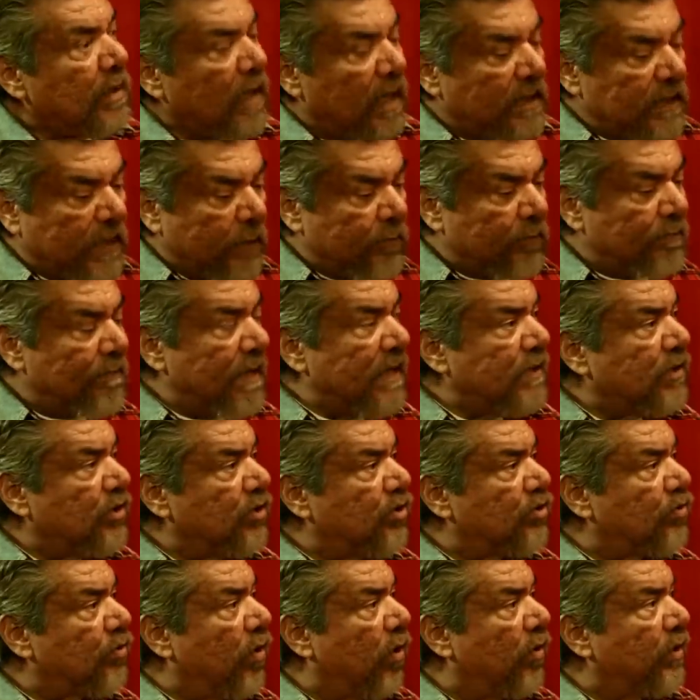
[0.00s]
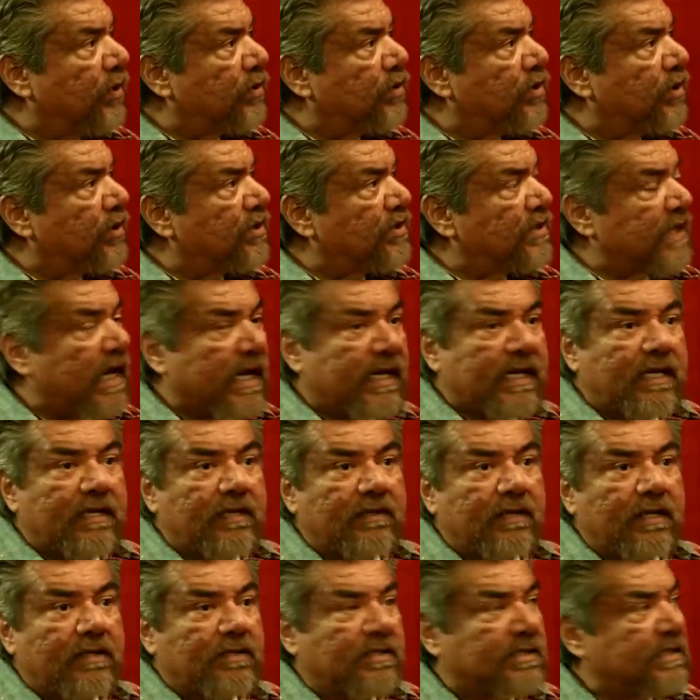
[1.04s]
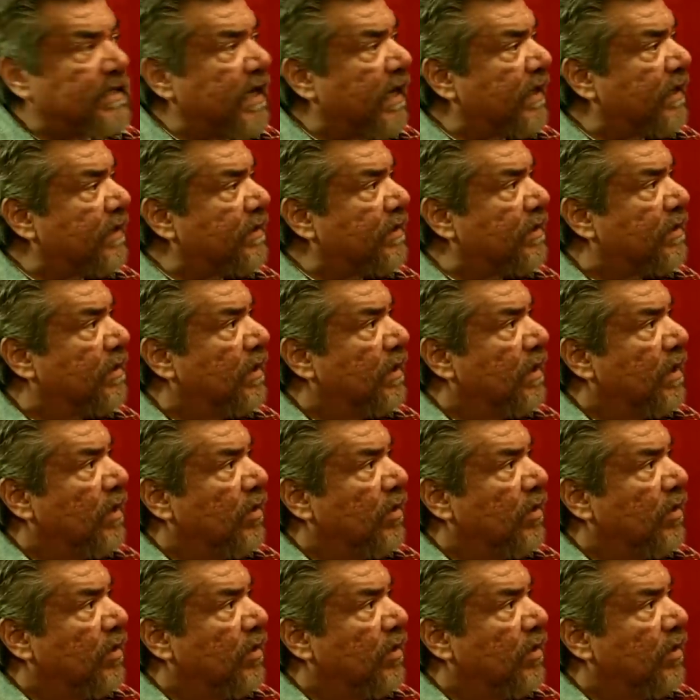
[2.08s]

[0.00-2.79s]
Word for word: and they would make you throw it to second, and then second